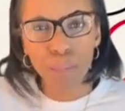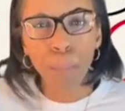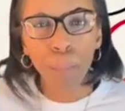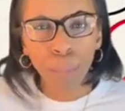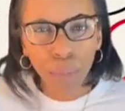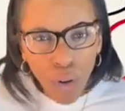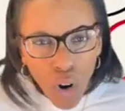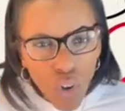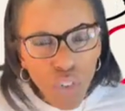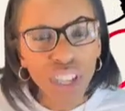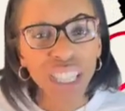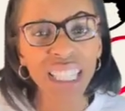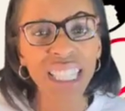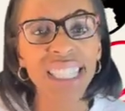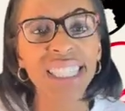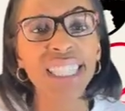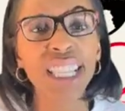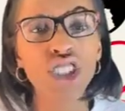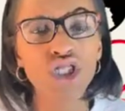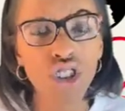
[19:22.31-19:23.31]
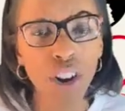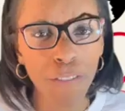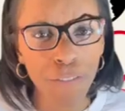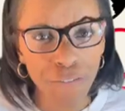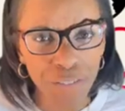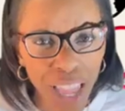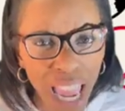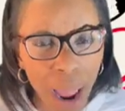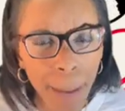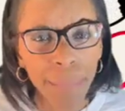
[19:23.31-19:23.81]
brokenness in your
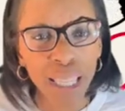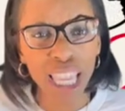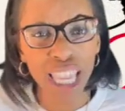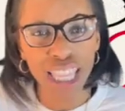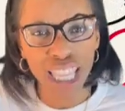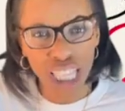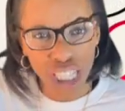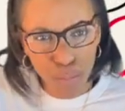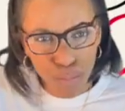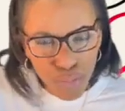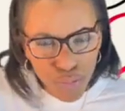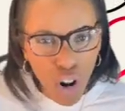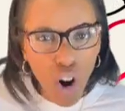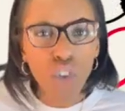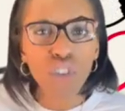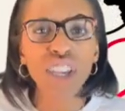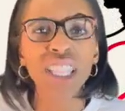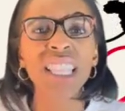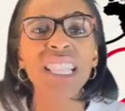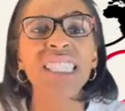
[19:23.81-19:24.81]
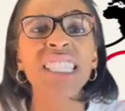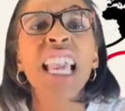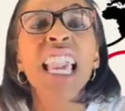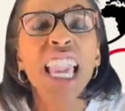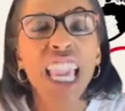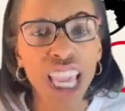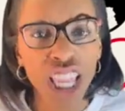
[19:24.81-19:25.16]
family and this brokenness